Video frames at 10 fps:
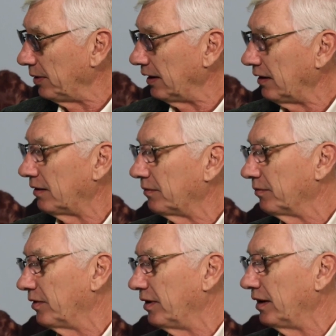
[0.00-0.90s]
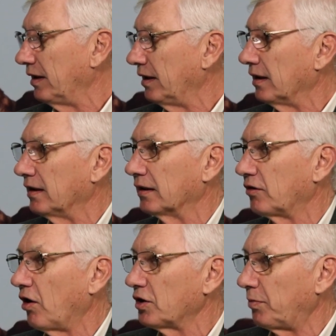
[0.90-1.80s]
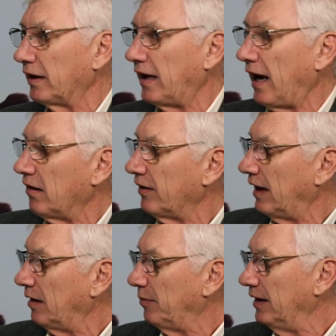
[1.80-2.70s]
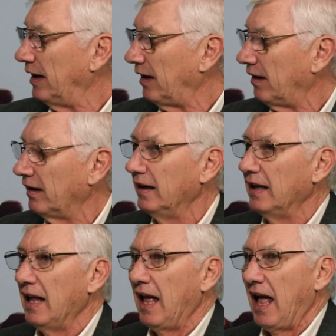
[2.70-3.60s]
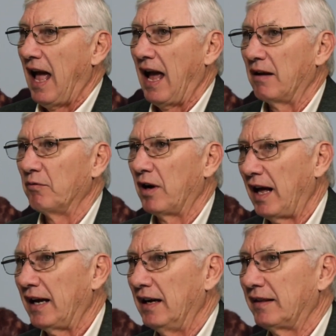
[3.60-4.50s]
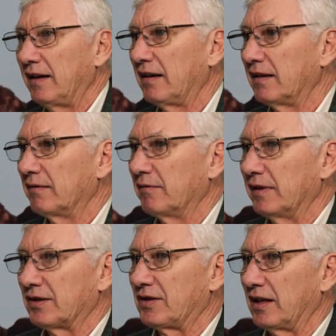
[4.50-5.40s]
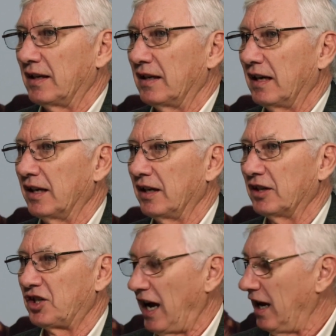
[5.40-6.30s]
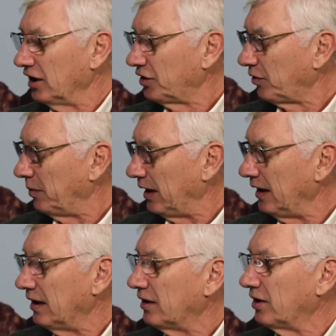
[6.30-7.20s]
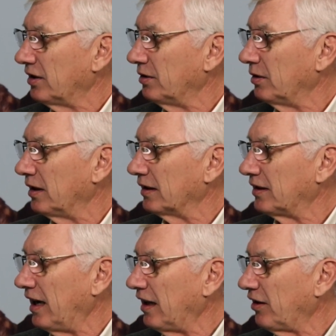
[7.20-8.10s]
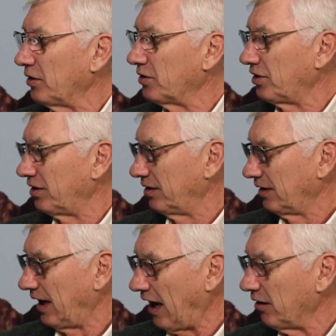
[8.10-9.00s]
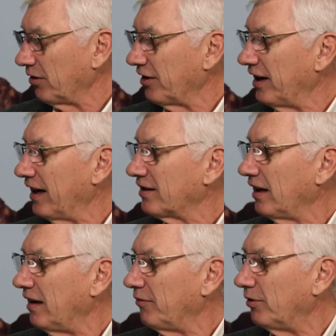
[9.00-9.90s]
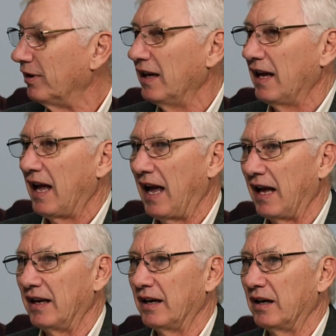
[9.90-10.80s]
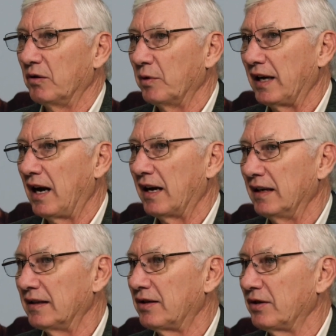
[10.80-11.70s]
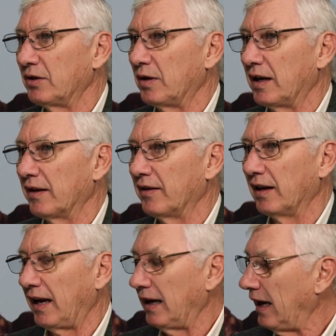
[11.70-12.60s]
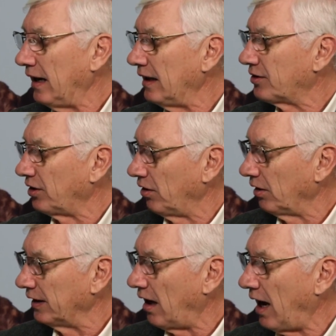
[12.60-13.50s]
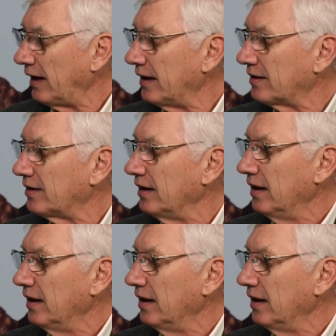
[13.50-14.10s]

bit the crossbred cattle that had been there. And when I got there, it was a challenge for me to take those cattle to the next level. And we got into the late 80s or early 90s.